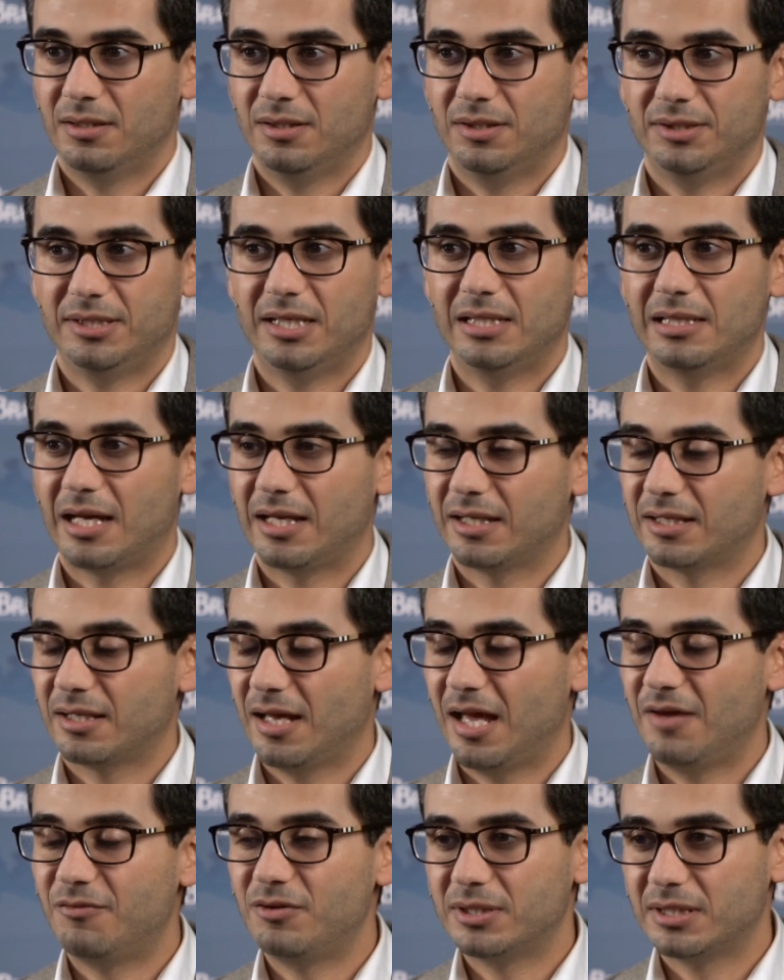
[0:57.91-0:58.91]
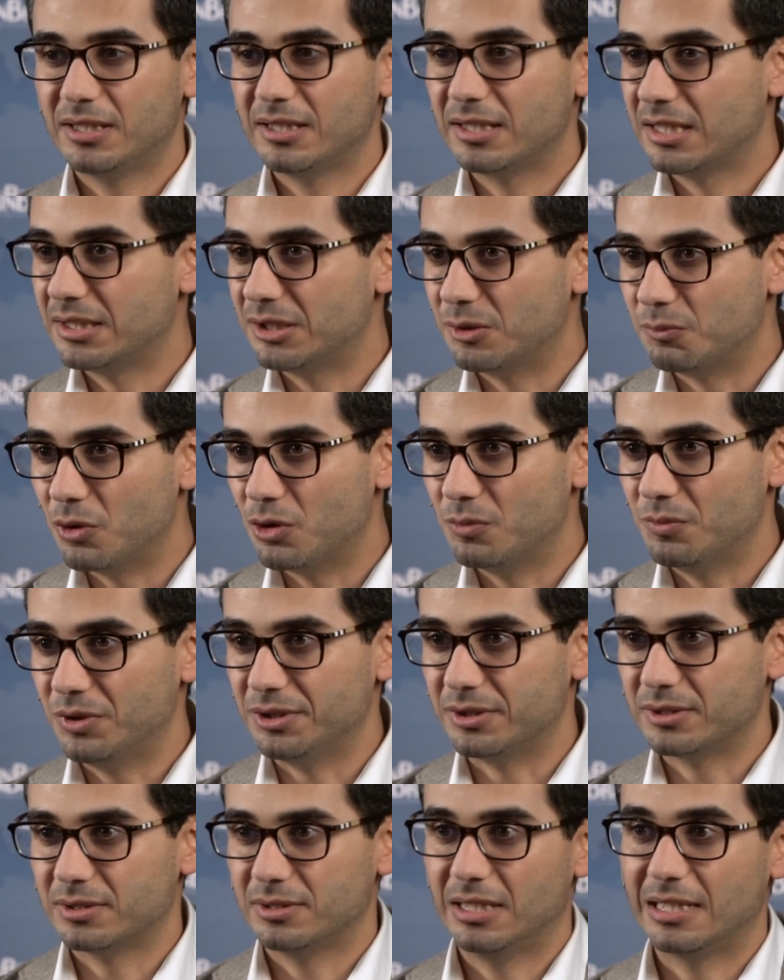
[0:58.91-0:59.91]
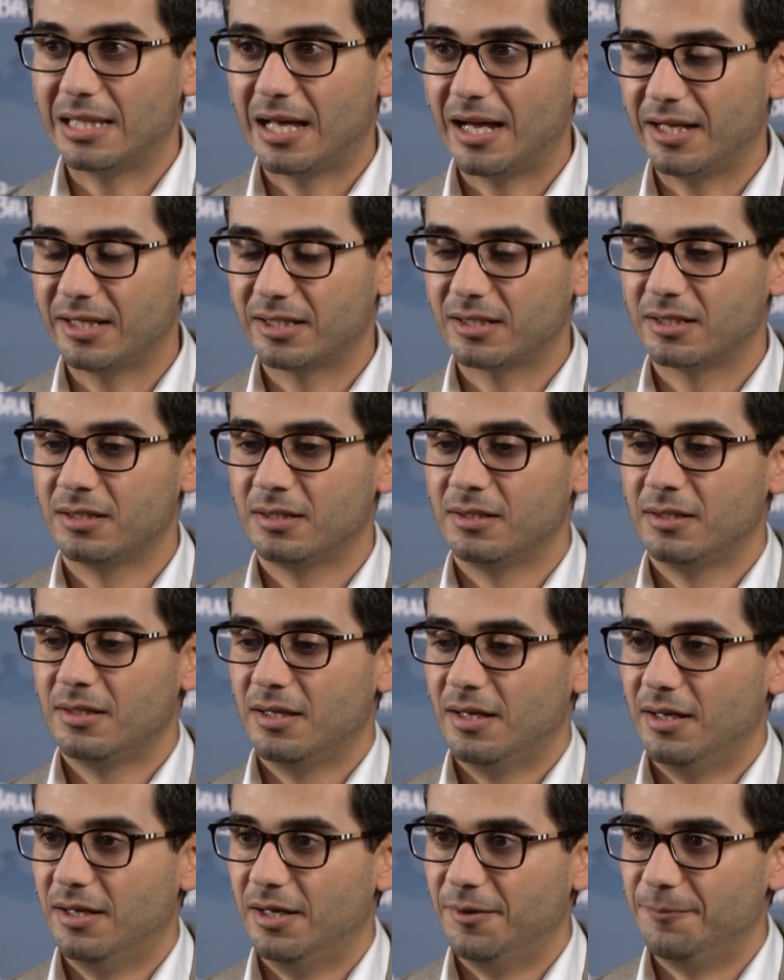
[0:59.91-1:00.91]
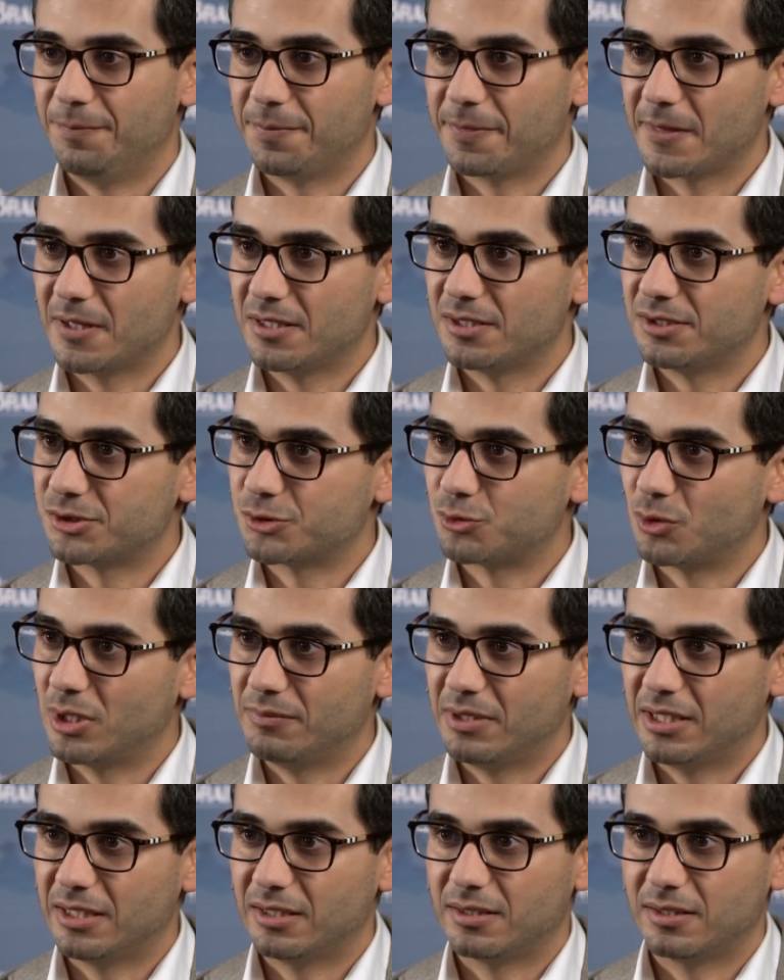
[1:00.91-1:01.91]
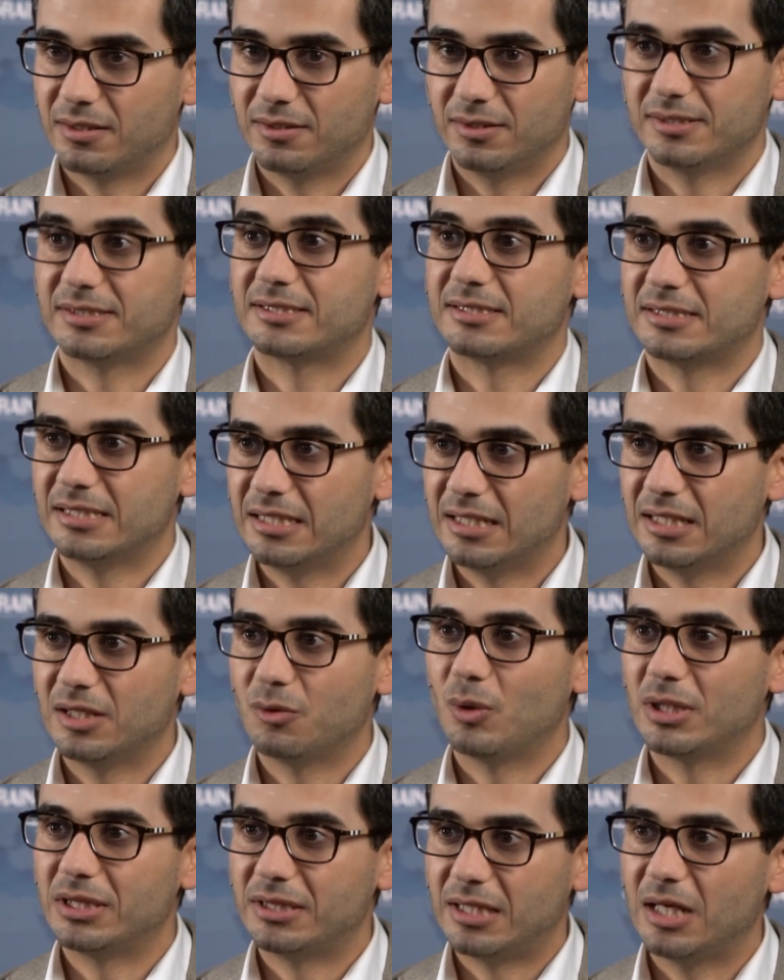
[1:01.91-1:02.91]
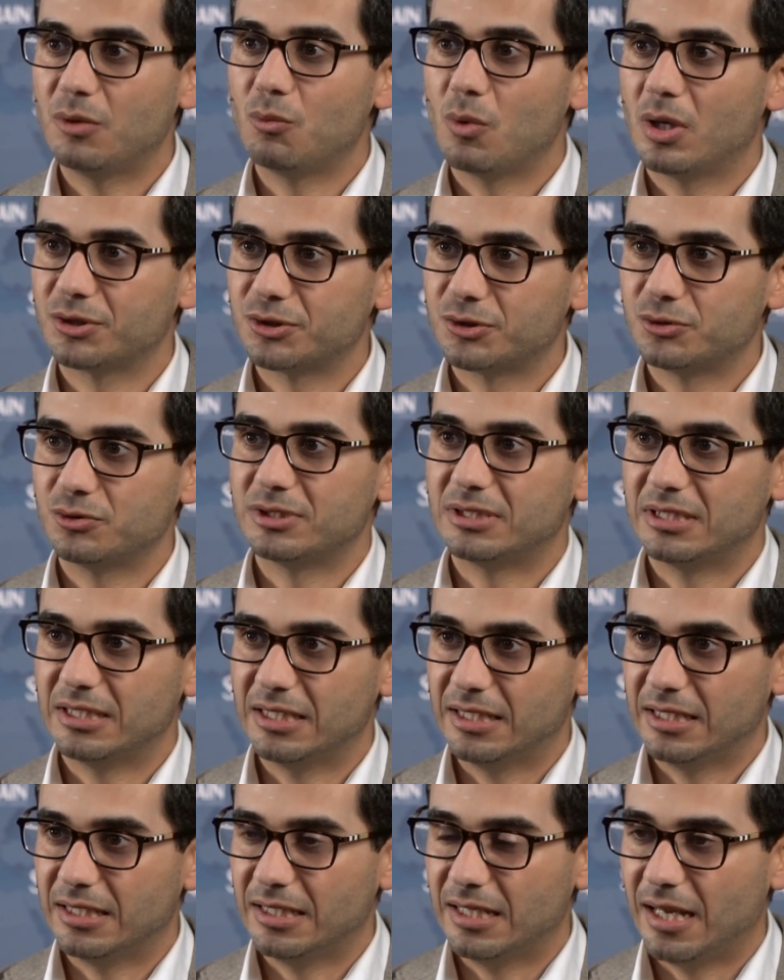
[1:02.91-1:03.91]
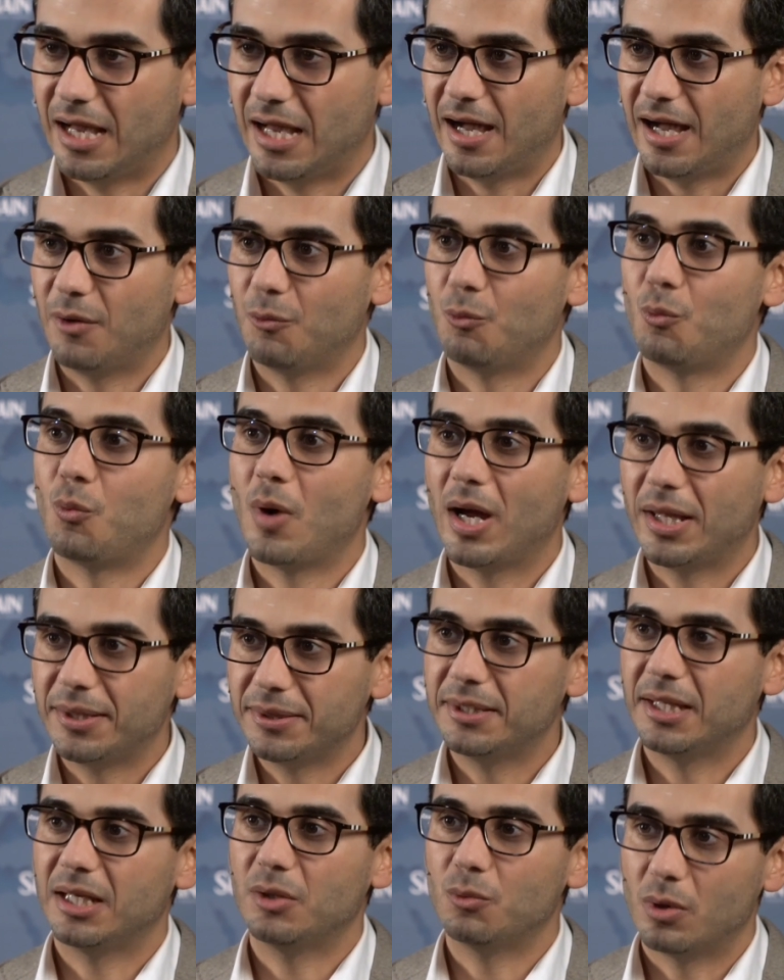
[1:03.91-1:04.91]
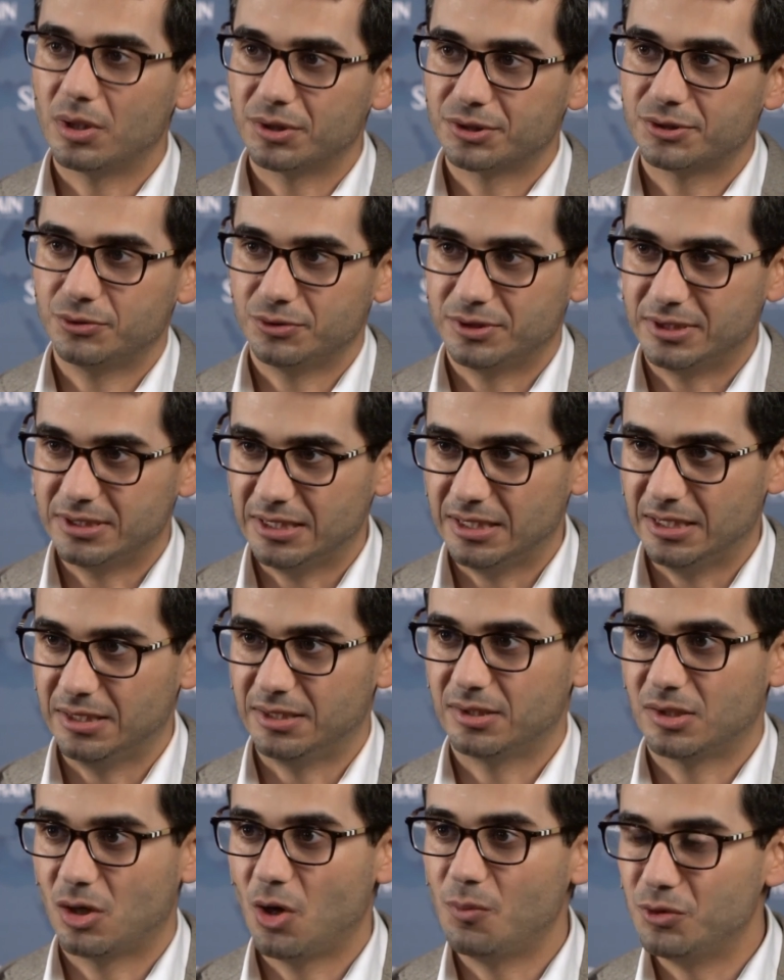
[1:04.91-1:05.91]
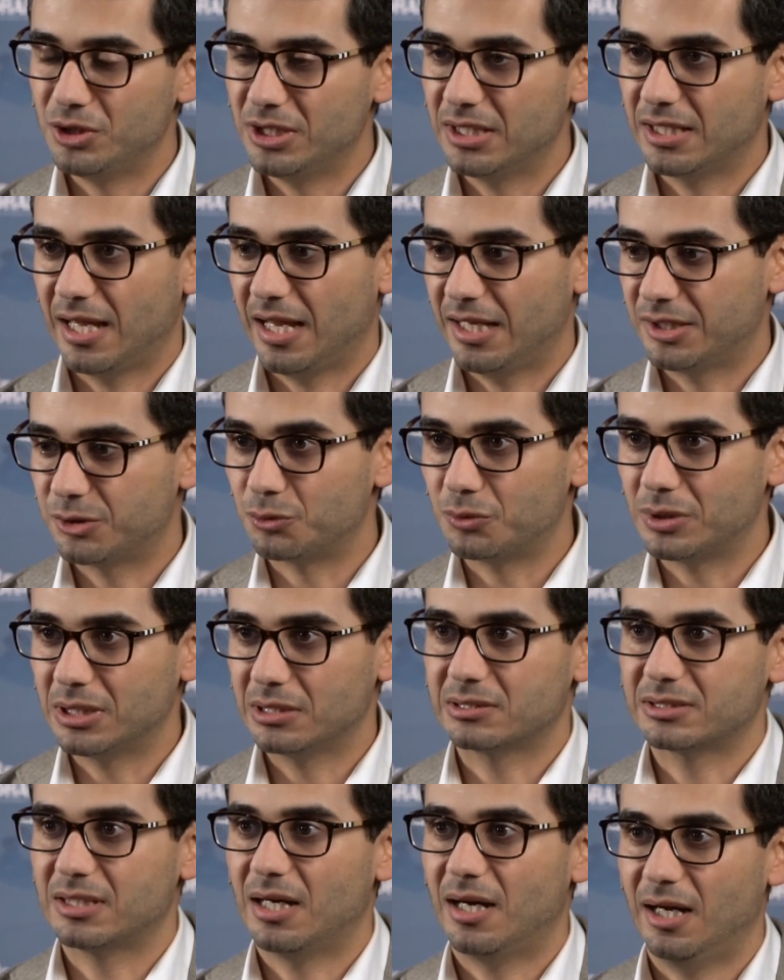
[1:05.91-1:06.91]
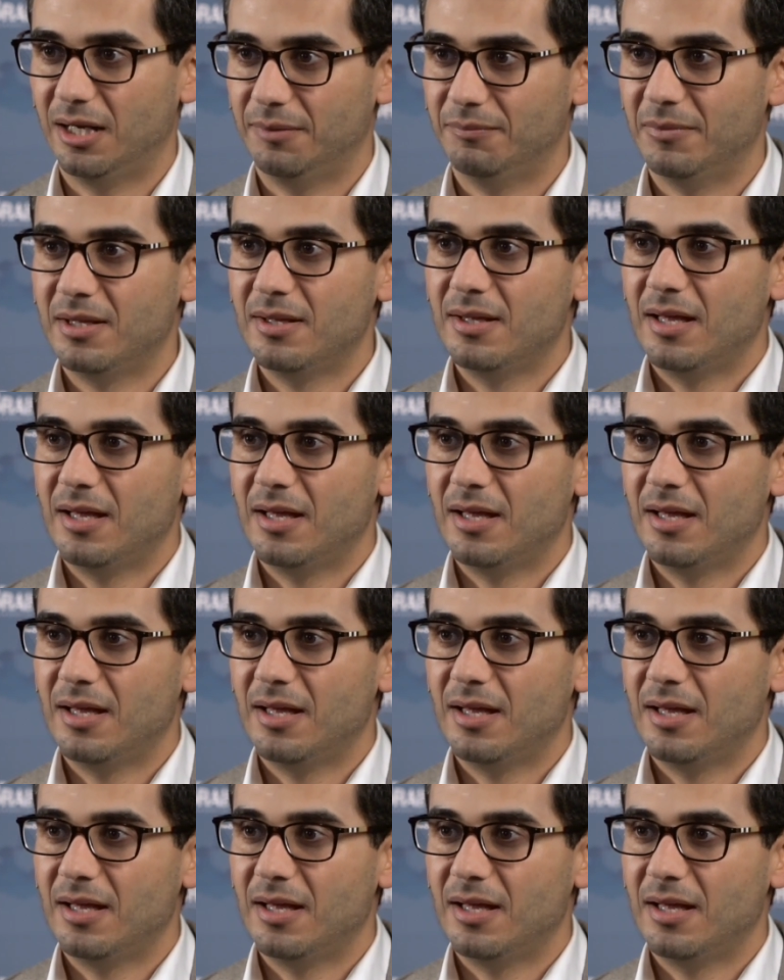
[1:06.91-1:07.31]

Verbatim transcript: They like everything in the moment. They like uh, streaming, seeing what they want to see when they want to see it, communicate real time.